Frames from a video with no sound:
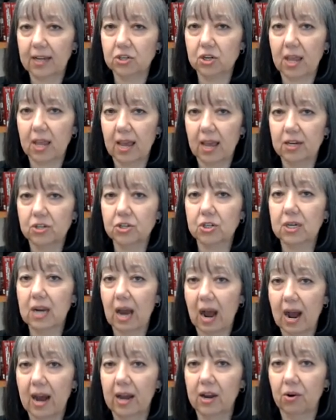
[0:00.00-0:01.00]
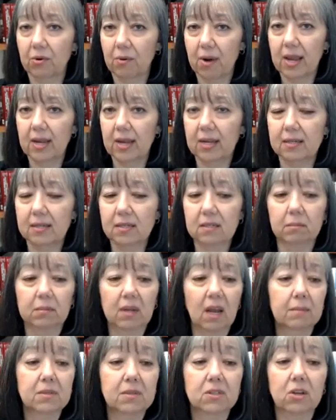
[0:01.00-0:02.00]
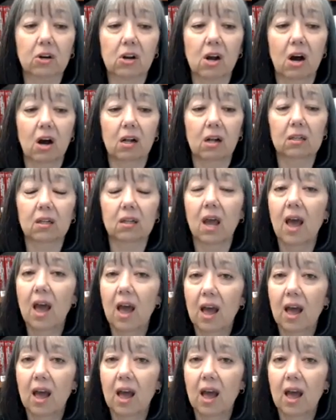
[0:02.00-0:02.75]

education iras sometimes they're called